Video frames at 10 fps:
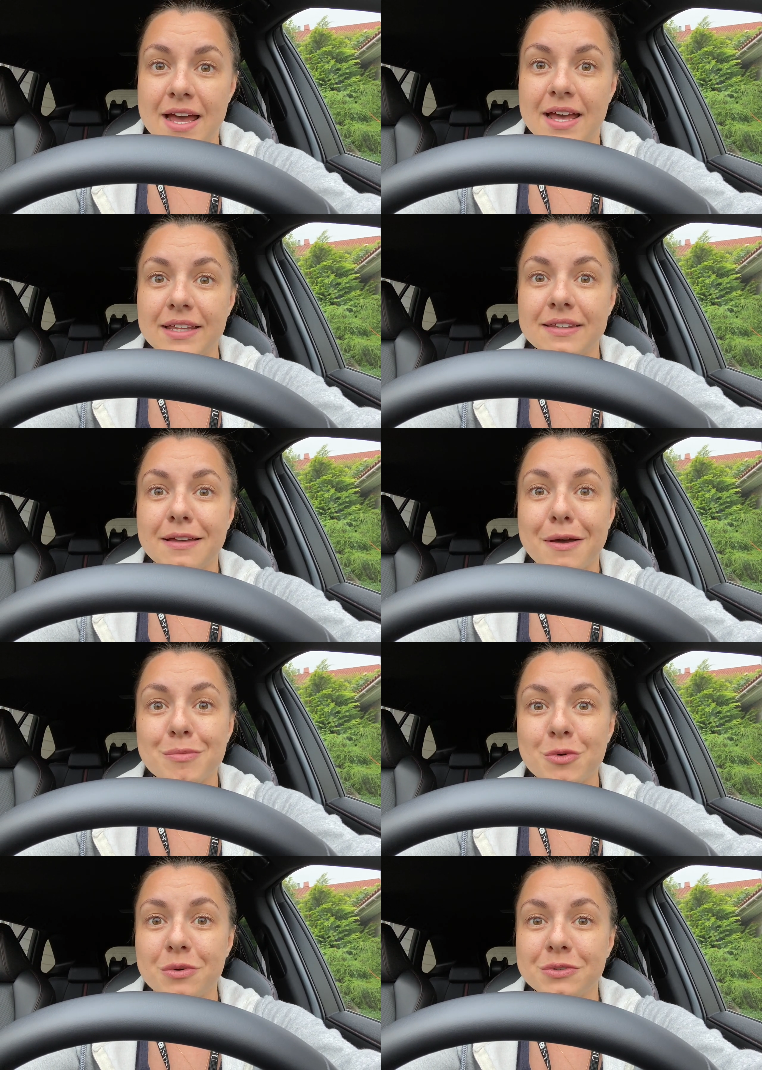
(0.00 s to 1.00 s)
And
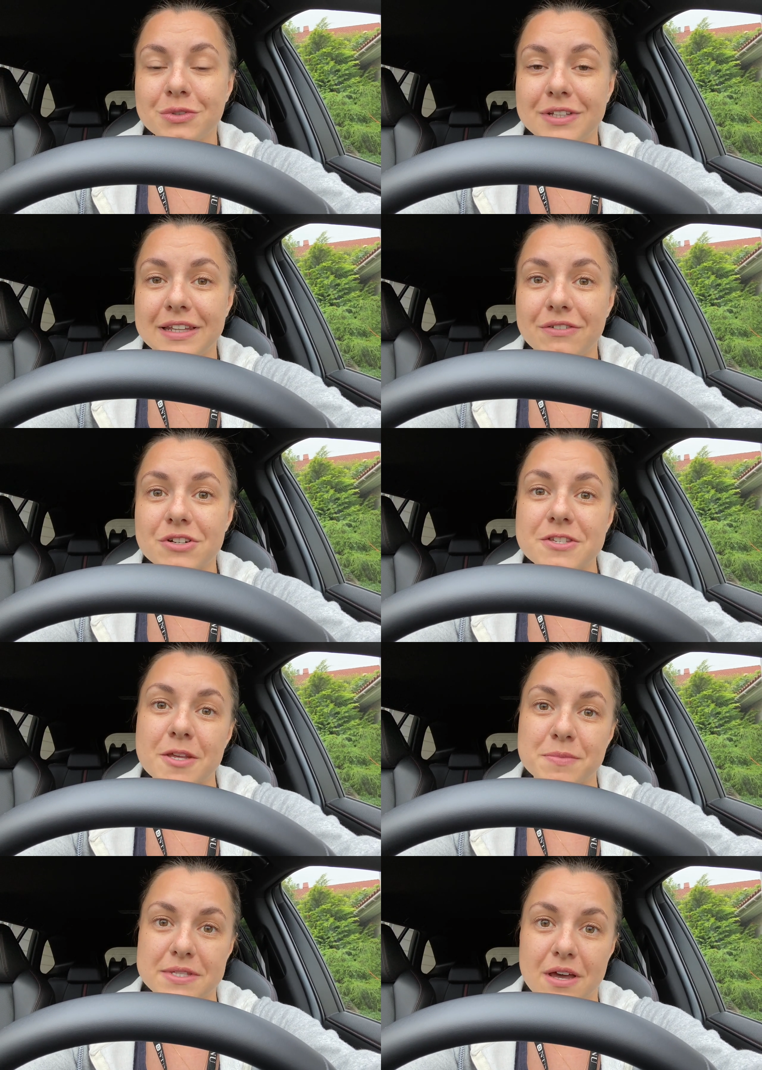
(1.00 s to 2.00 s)
I'm going to deliver
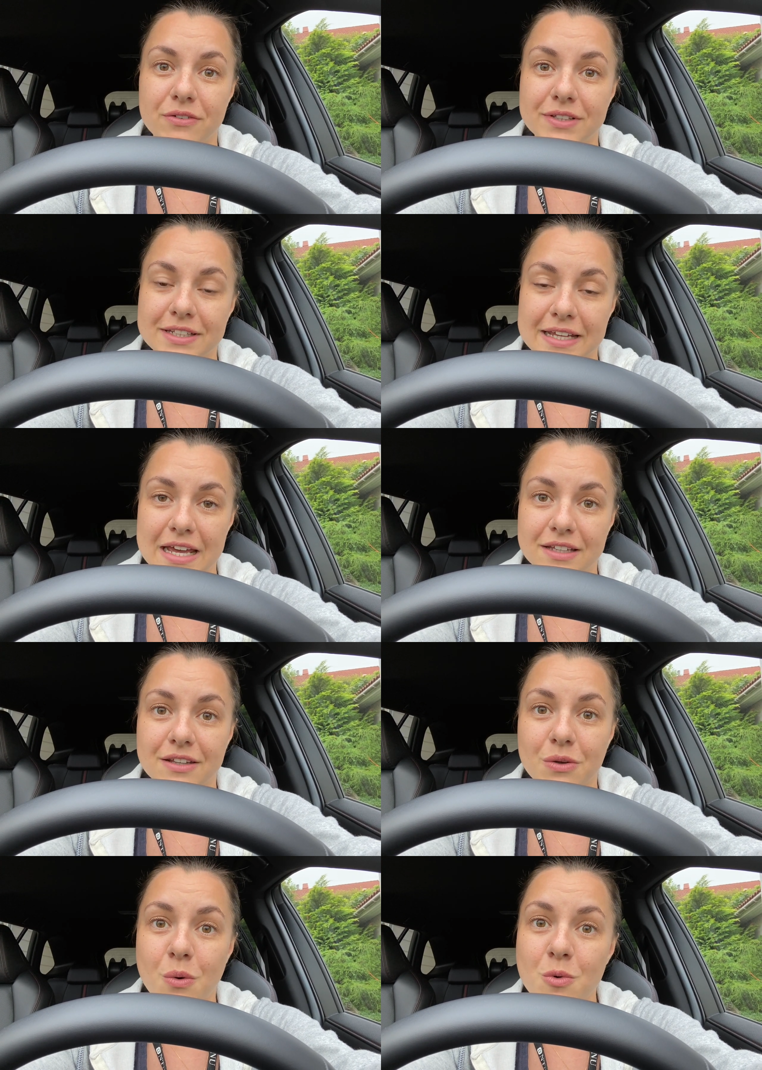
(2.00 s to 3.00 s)
some stuff that I had
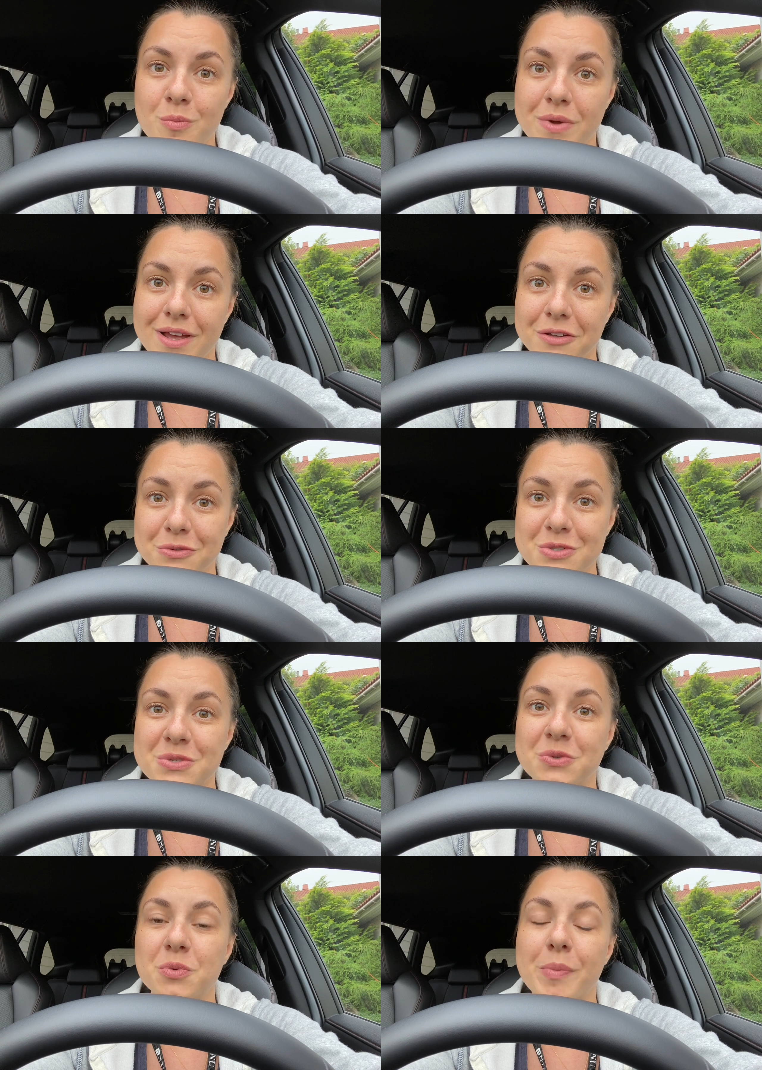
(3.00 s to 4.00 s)
at home and
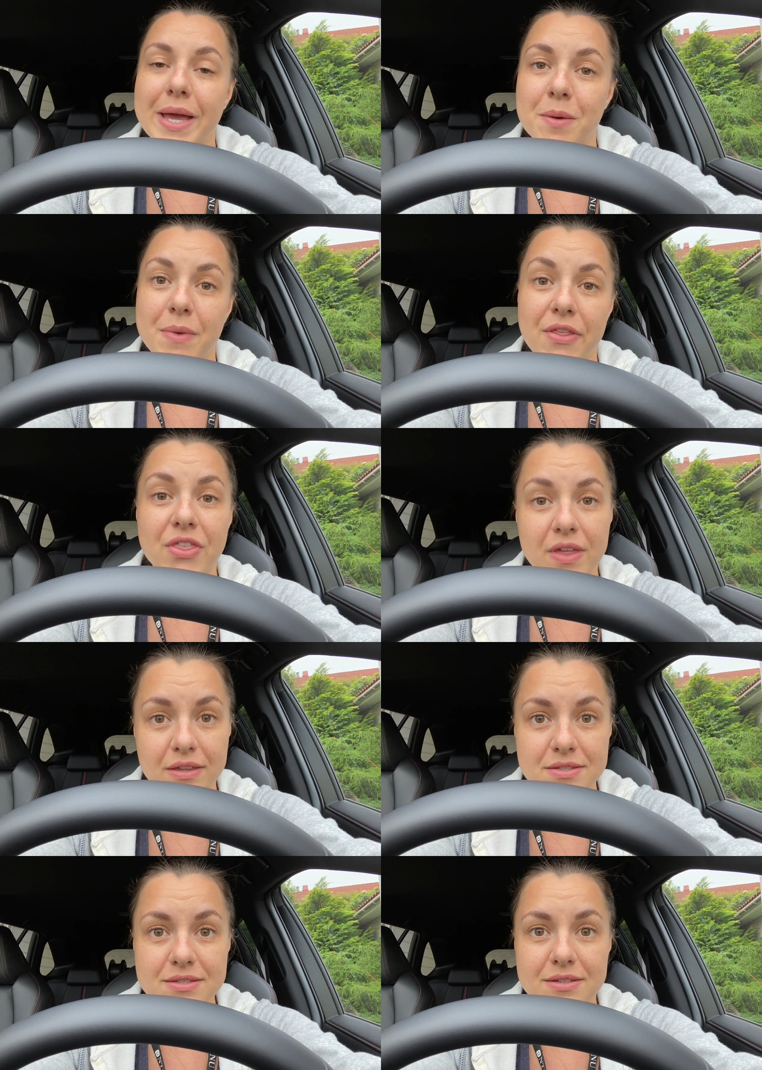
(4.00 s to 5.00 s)
also to pack my
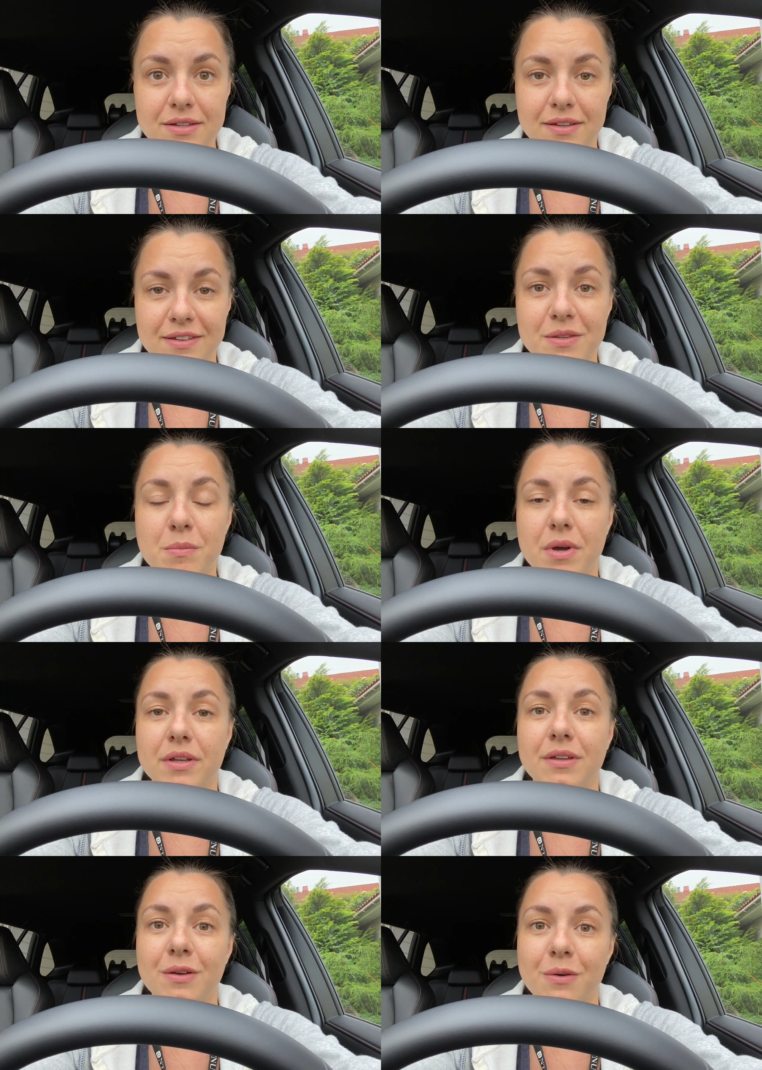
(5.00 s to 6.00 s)
things in
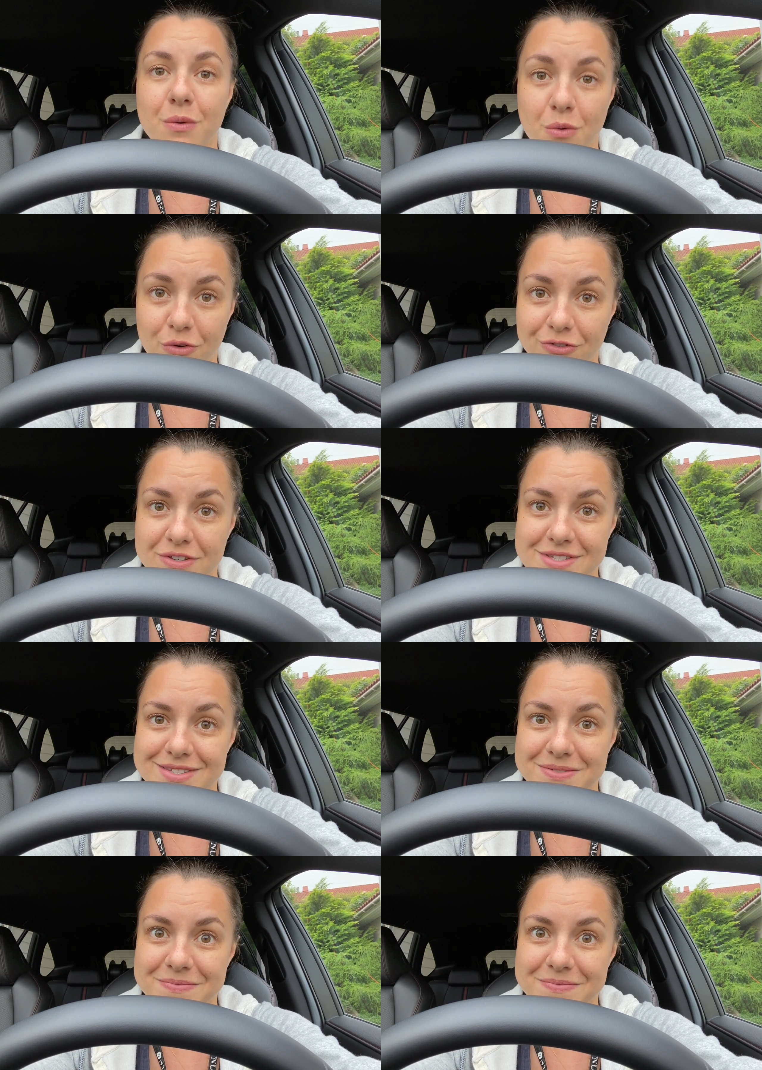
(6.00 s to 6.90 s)
my office.